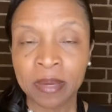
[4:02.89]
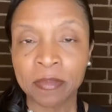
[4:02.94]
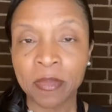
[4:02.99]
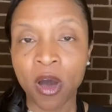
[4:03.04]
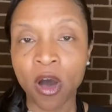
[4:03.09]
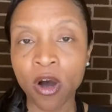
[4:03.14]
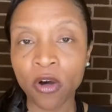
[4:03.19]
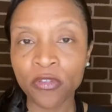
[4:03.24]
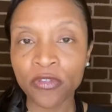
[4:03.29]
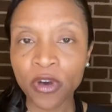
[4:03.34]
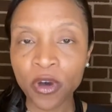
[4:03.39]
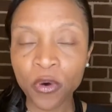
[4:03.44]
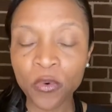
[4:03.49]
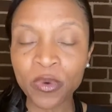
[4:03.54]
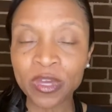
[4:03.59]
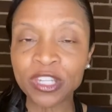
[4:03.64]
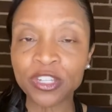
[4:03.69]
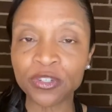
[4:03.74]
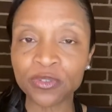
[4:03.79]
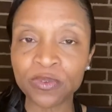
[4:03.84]
Although we
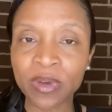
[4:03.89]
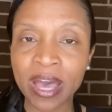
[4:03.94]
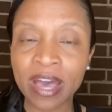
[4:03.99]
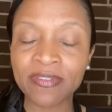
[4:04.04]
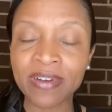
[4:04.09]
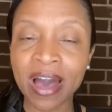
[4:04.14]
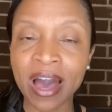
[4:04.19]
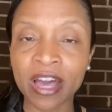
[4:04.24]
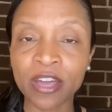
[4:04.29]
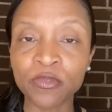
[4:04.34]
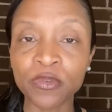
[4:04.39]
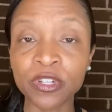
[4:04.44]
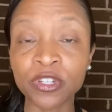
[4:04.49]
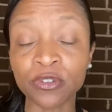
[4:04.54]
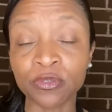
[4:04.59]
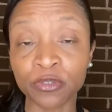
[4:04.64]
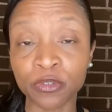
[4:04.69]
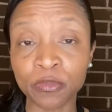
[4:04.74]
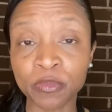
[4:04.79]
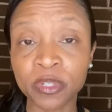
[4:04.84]
do have high-risk
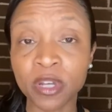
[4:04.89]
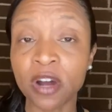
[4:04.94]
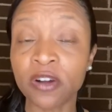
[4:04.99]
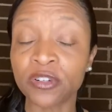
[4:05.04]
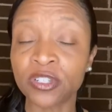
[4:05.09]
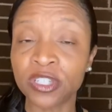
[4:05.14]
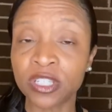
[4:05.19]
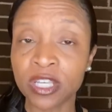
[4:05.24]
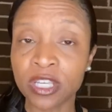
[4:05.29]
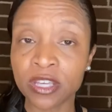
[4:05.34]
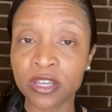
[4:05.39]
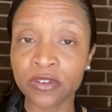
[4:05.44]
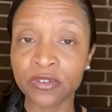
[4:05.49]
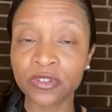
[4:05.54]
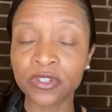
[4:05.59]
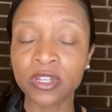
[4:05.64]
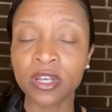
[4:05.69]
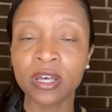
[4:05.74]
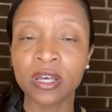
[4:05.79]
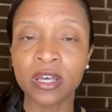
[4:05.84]
groups, our
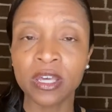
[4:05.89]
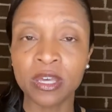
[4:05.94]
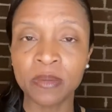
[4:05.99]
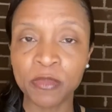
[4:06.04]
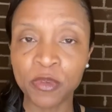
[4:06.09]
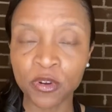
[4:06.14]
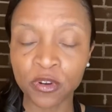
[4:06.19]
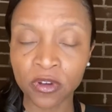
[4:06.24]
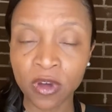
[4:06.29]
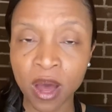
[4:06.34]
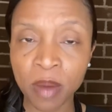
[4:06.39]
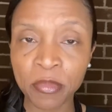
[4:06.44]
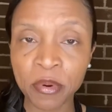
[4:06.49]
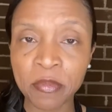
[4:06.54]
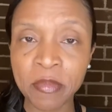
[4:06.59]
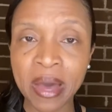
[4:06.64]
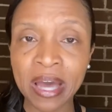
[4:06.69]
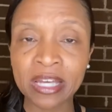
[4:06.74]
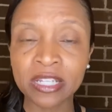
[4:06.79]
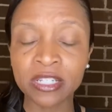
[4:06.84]
seniors,
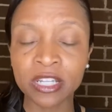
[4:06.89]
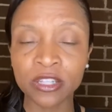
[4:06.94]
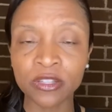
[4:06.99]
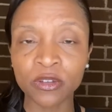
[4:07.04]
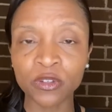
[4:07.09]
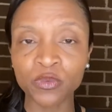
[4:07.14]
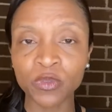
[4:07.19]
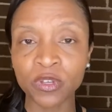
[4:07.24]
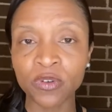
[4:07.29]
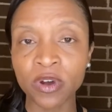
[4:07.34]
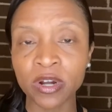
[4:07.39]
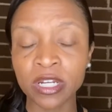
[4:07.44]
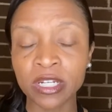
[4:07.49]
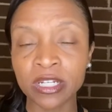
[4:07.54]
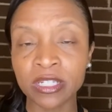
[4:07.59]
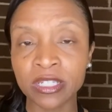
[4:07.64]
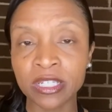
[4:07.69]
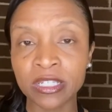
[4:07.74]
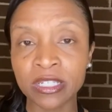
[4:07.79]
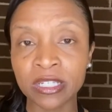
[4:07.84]
immunocompromised, and those with chronic
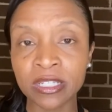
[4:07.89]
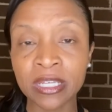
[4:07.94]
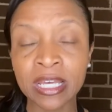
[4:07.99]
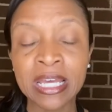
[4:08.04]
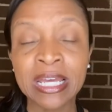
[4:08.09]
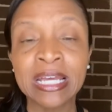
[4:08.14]
diseases,